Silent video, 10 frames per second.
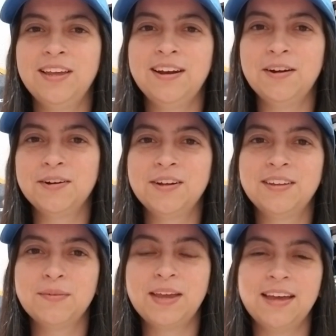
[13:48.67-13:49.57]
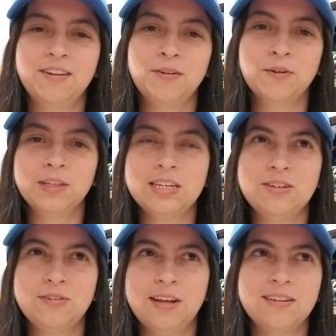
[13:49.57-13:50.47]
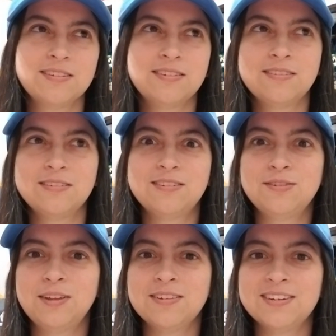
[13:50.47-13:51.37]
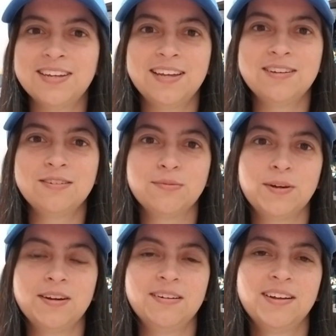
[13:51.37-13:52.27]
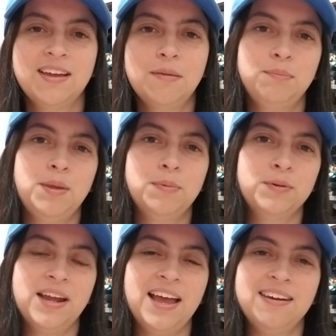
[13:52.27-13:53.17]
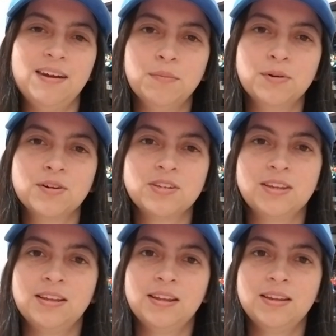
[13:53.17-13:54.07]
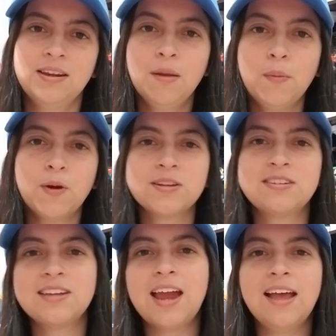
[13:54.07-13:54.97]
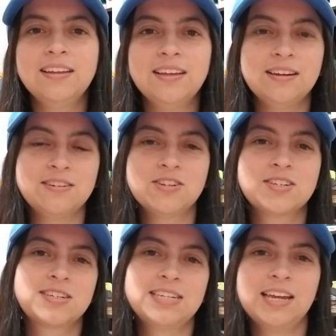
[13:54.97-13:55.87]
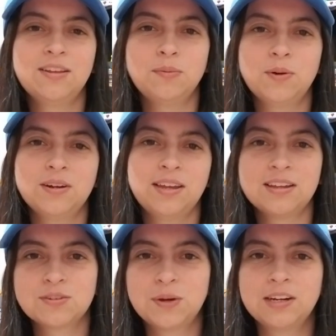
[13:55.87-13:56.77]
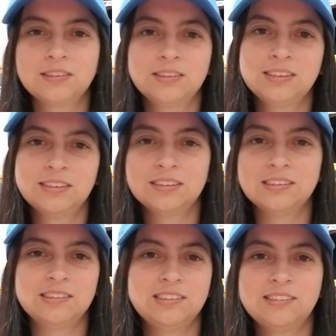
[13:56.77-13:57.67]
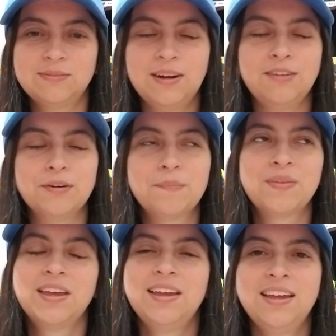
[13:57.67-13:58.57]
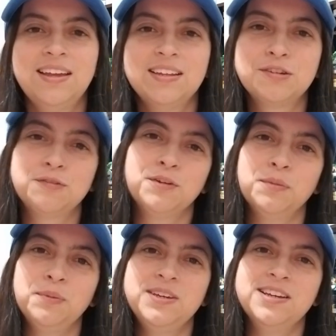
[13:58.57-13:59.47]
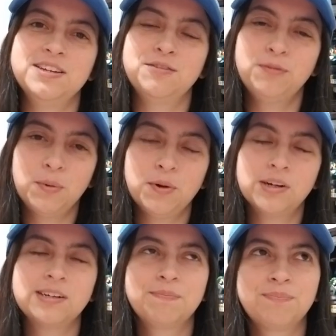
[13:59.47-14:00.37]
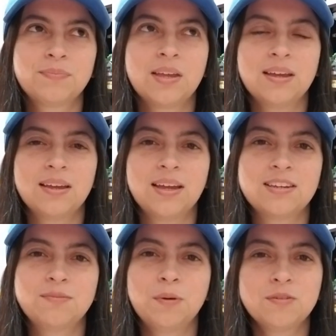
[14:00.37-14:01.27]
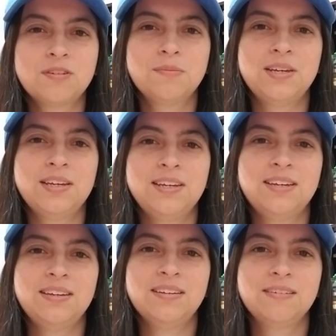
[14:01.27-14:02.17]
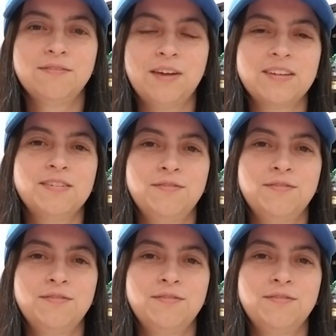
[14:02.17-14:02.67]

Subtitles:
that era that we had in the early 2000s, 2010s, where people would add numbers and then the number is silent. Just say the word like it's regular or just whatever. This is for the PS4. It's supposed to be Fast